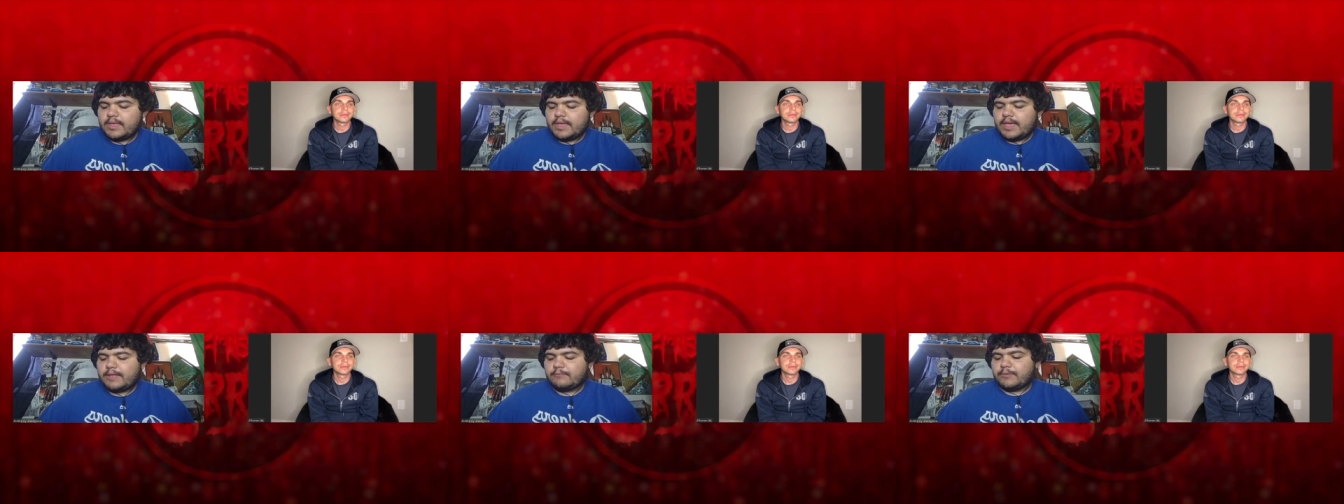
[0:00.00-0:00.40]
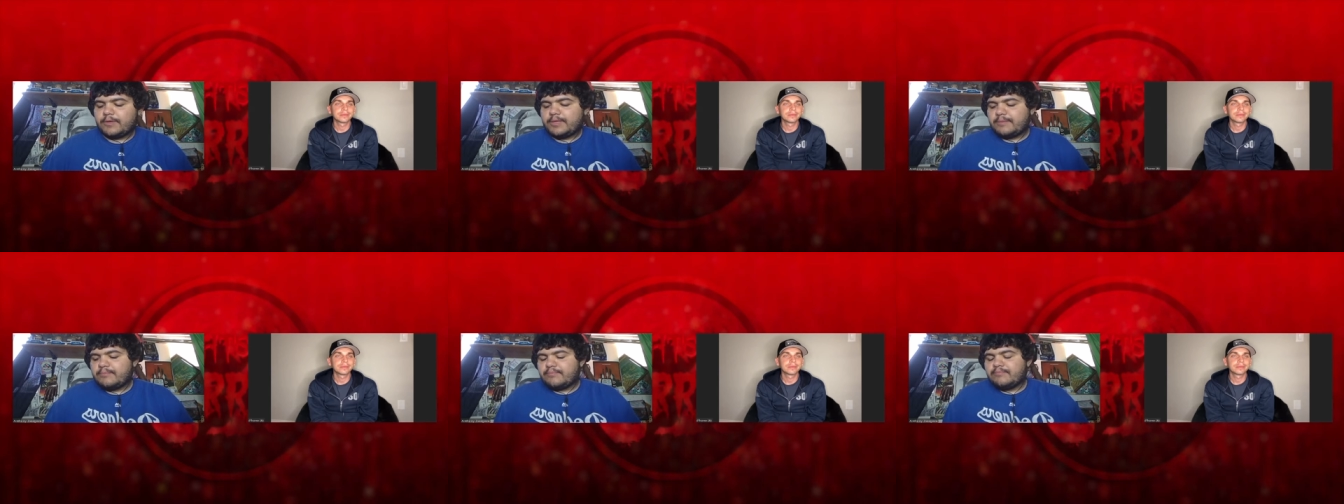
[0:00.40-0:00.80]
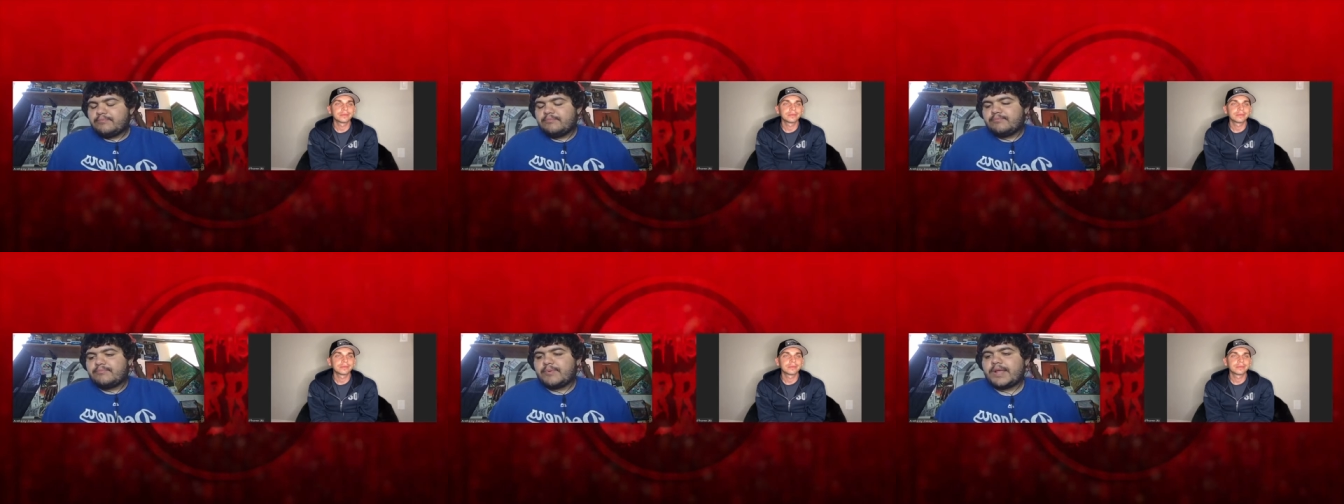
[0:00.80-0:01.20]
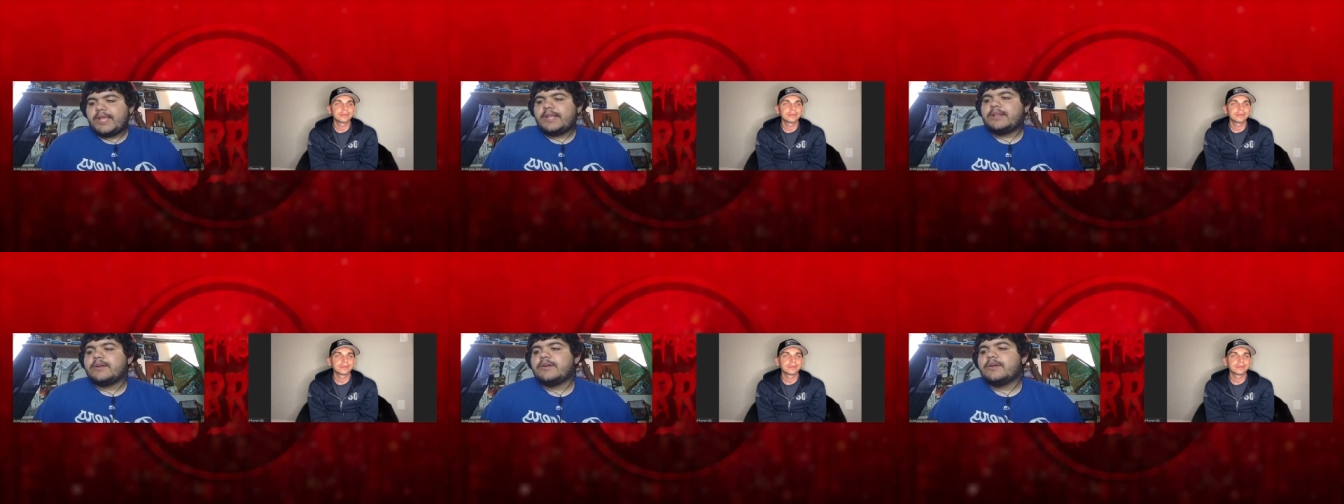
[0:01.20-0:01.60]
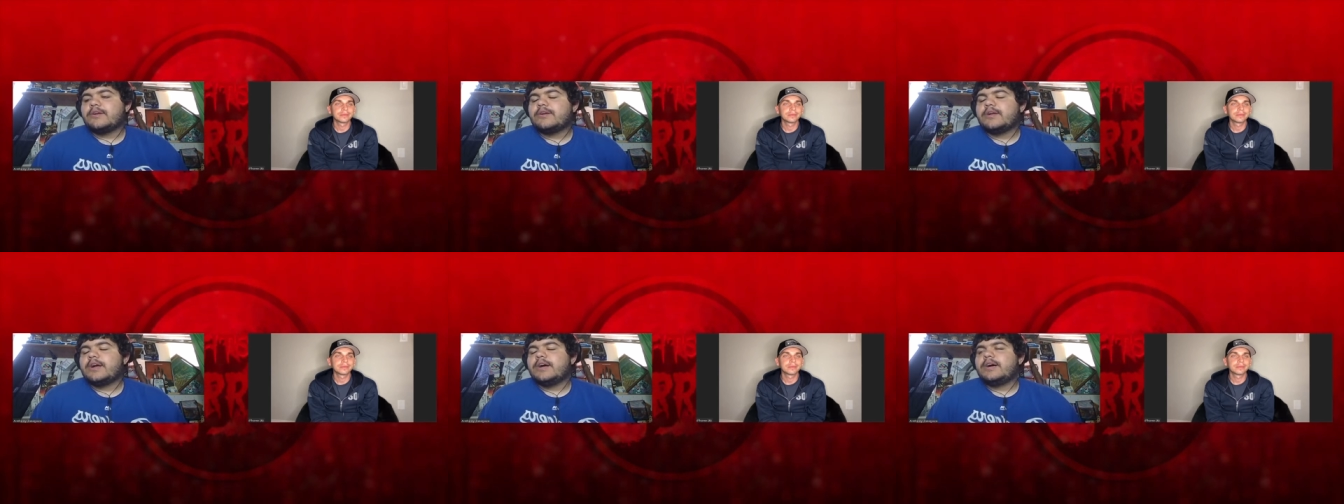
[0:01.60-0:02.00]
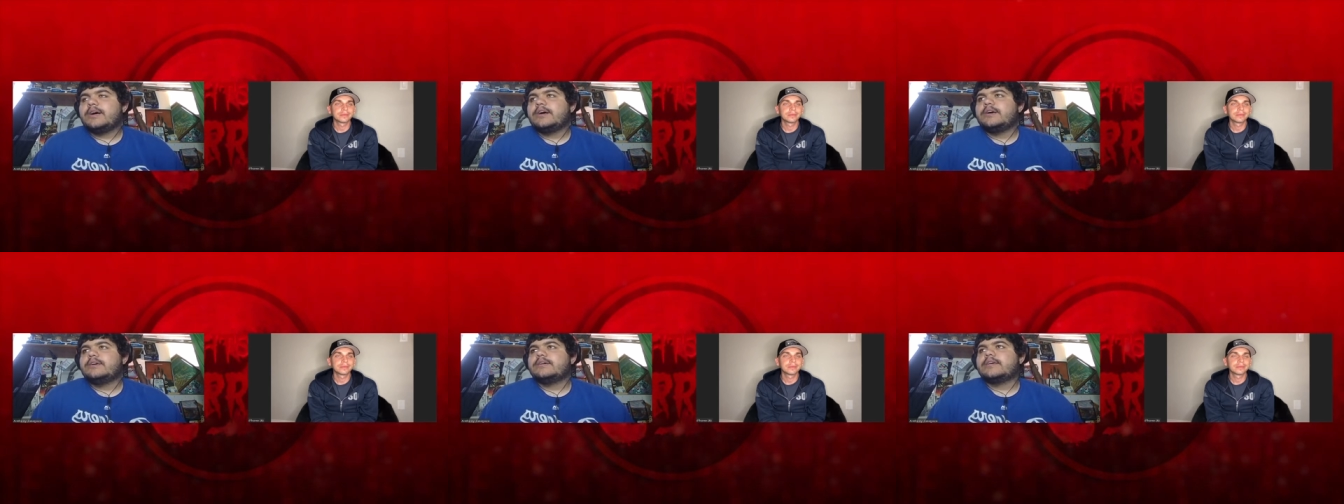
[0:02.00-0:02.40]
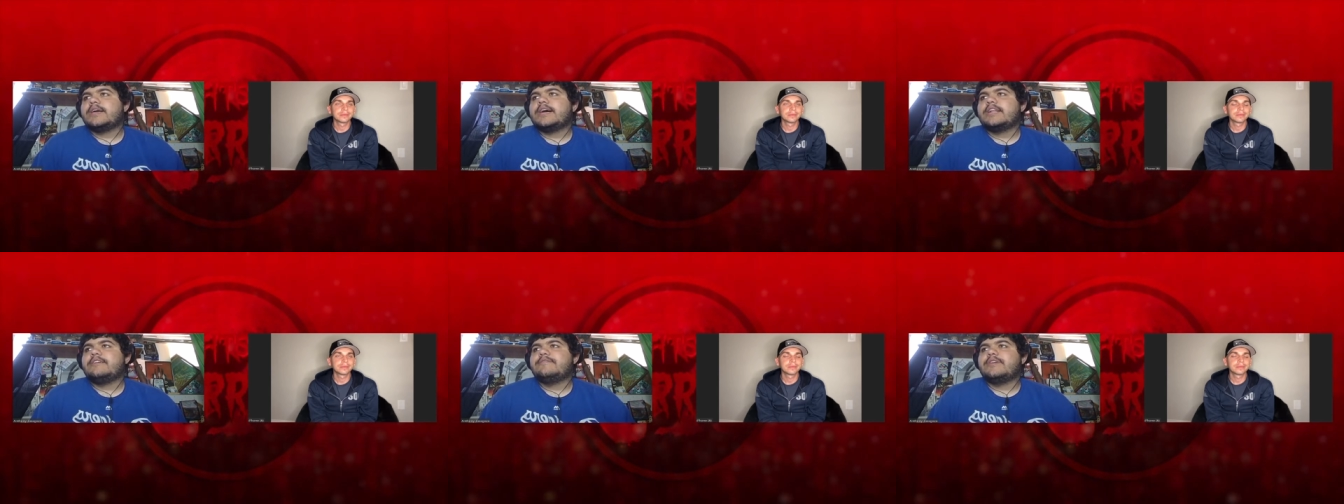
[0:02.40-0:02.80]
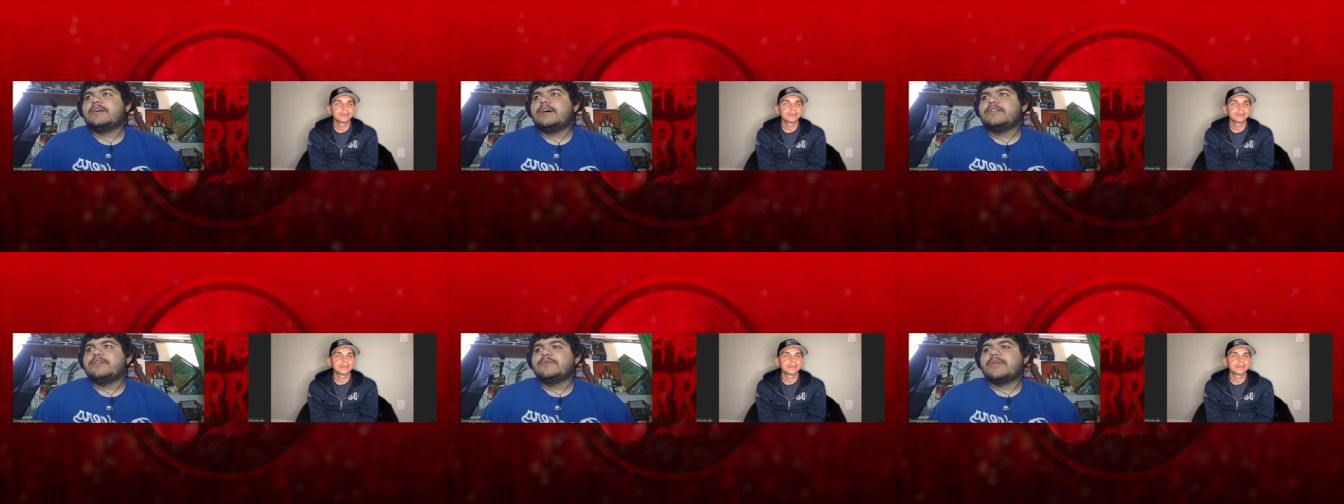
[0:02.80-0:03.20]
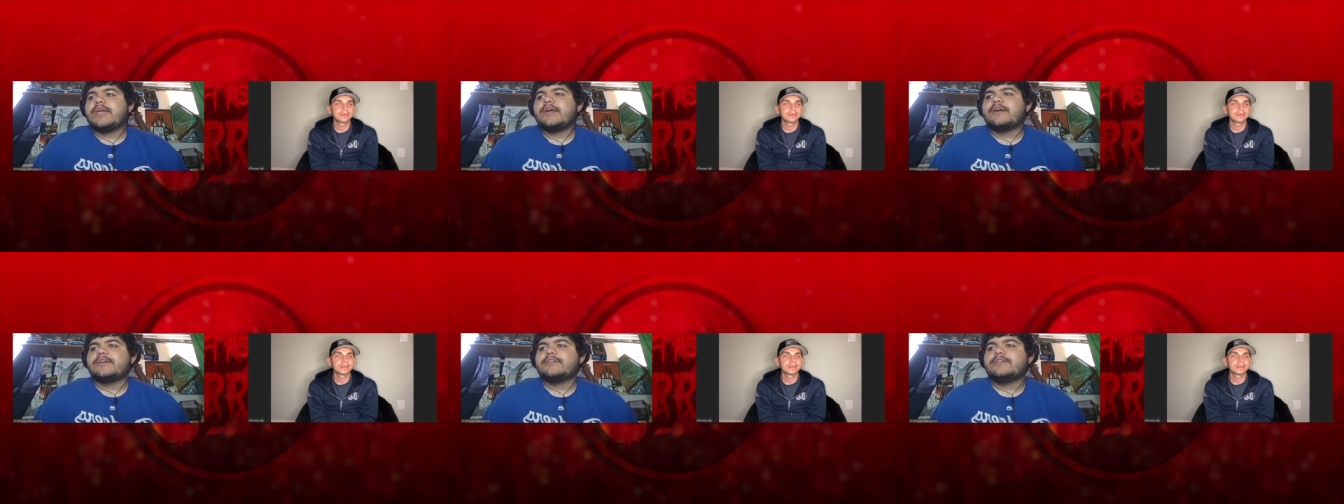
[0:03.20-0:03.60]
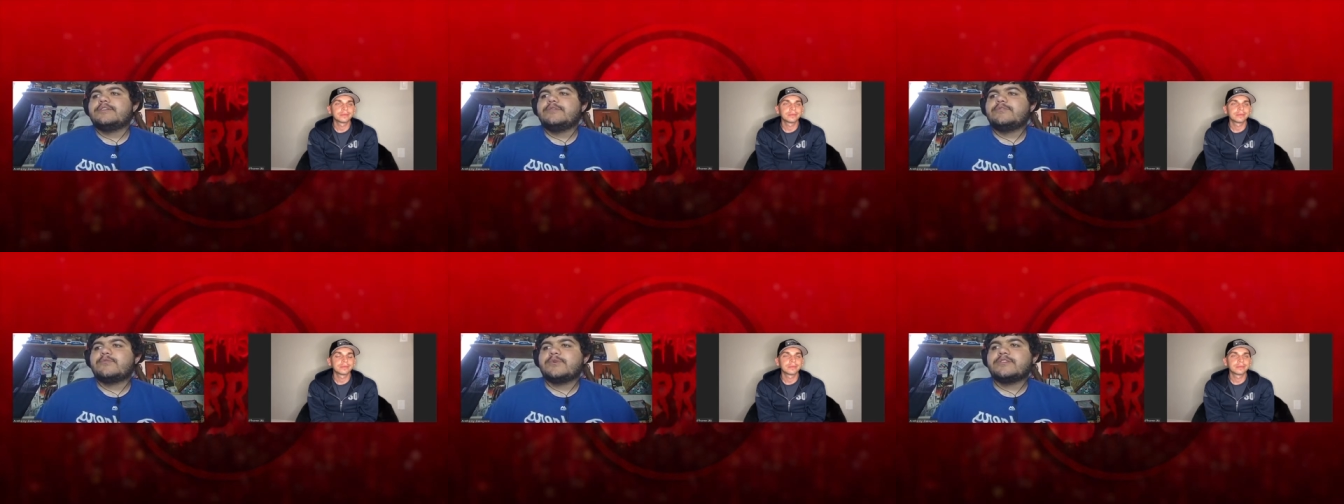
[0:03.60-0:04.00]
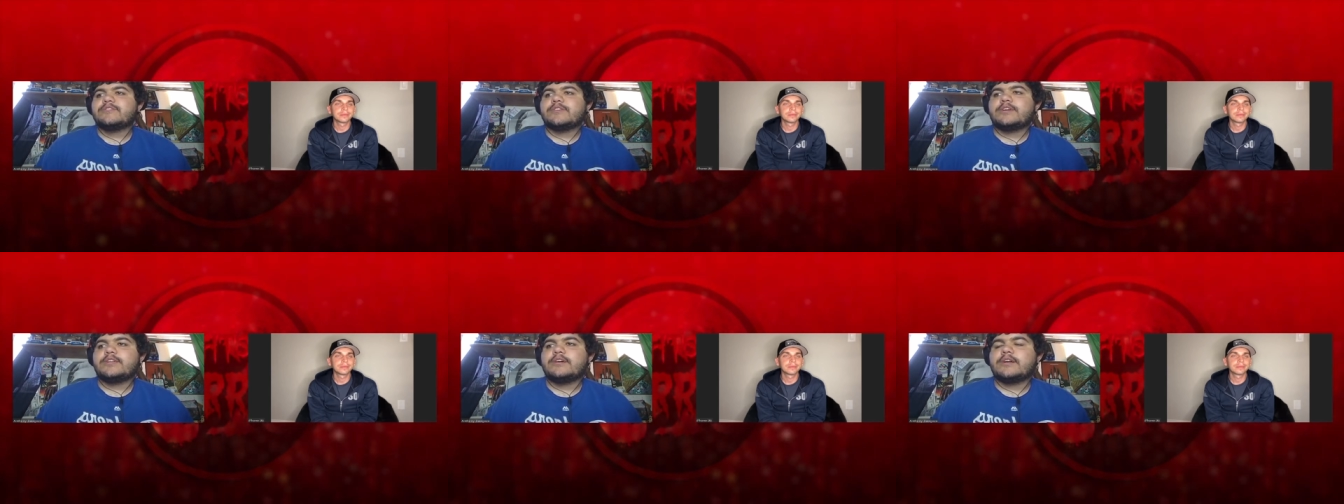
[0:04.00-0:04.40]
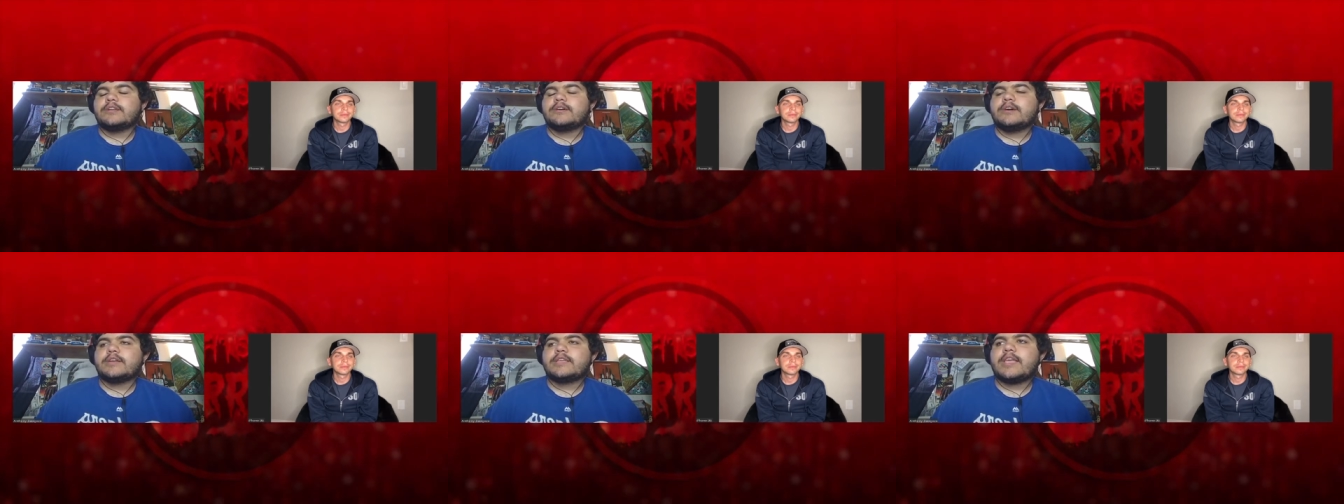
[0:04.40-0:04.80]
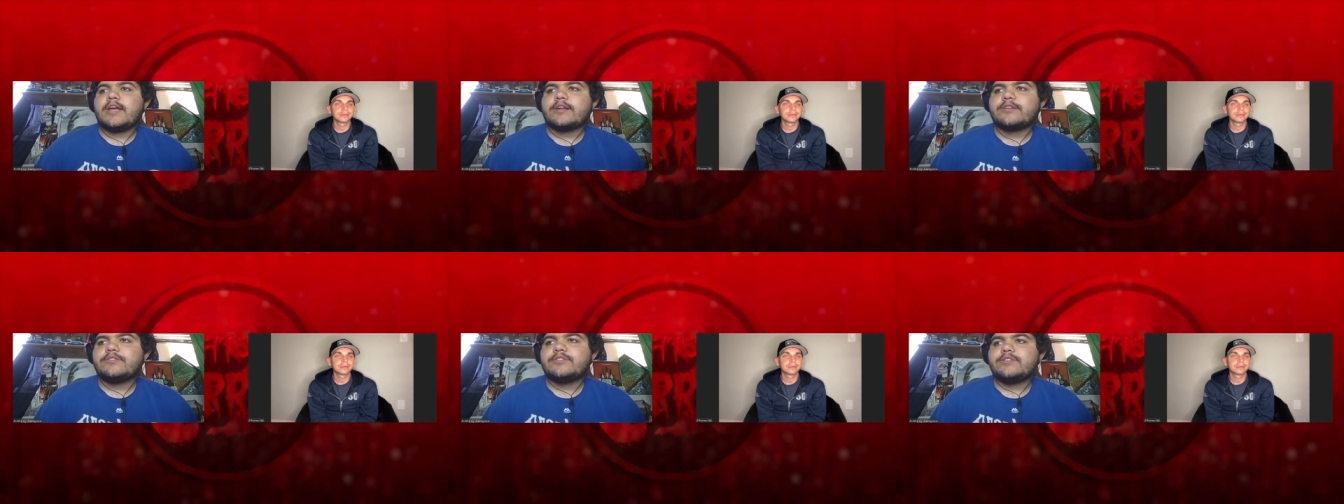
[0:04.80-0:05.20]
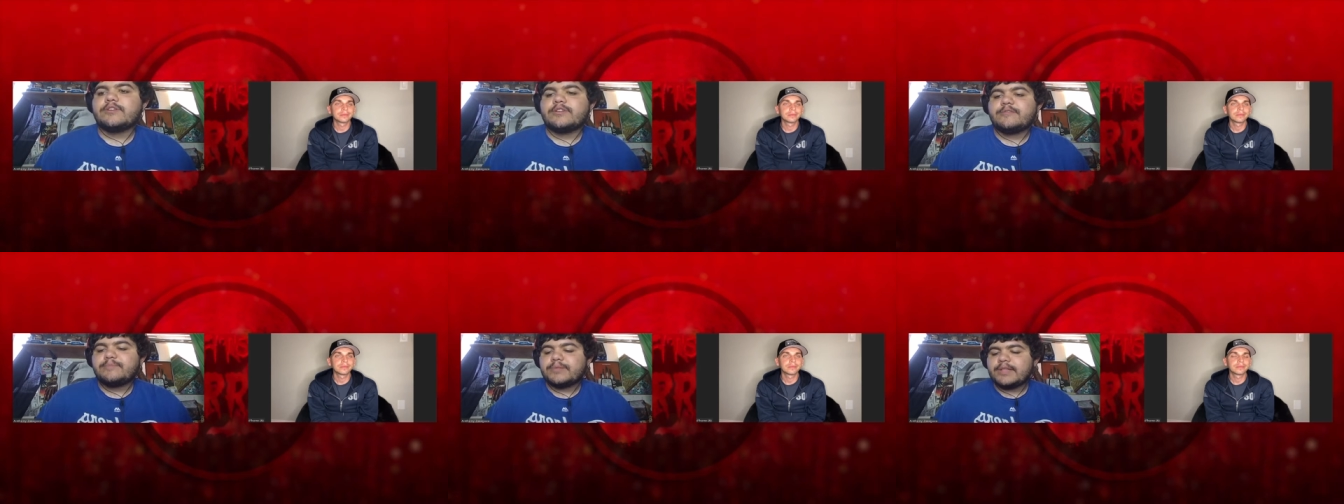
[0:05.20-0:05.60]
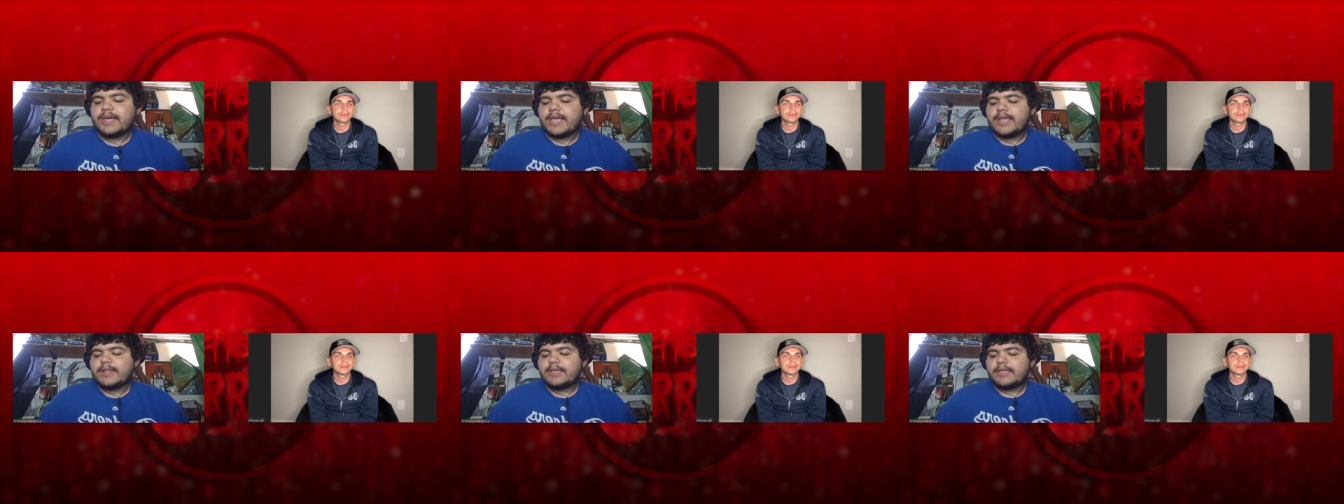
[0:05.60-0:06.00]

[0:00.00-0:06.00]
and really bringing her uh, kind of a, a, new character, a new twist on, on a, a character she's already played